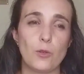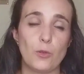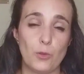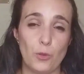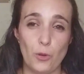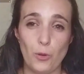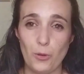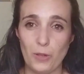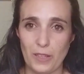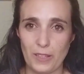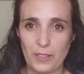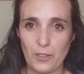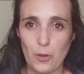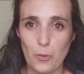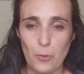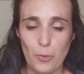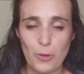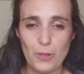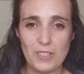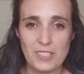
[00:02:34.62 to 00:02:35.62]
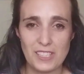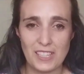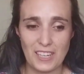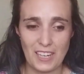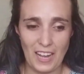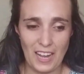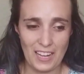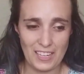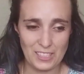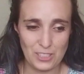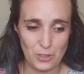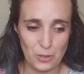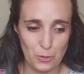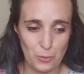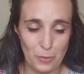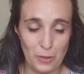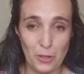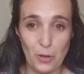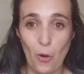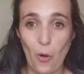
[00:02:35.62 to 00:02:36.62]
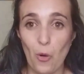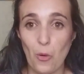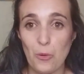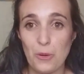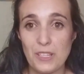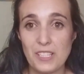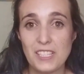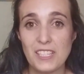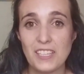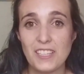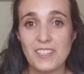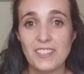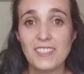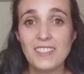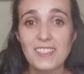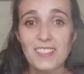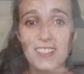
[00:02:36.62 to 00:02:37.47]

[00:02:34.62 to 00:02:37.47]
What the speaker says: know that computers has not been always here,